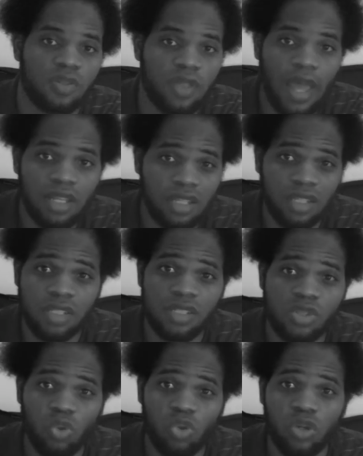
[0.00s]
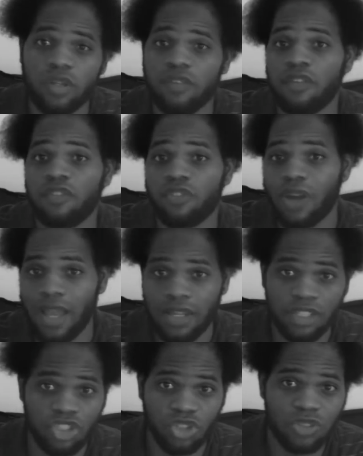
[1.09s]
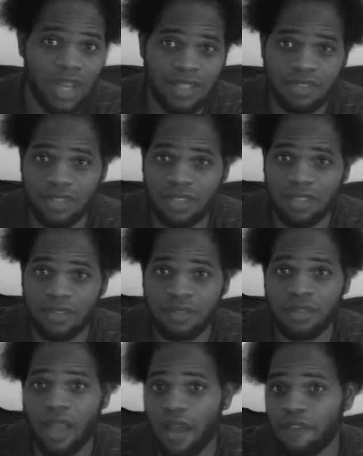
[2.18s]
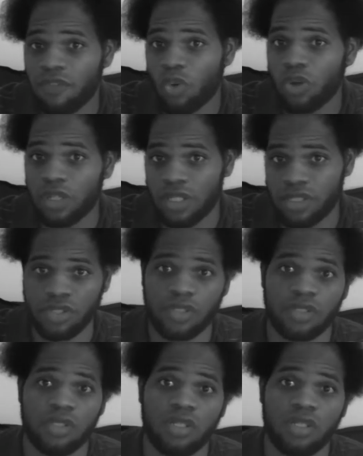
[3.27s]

That is on Friday, June 19 at 4 Eastern.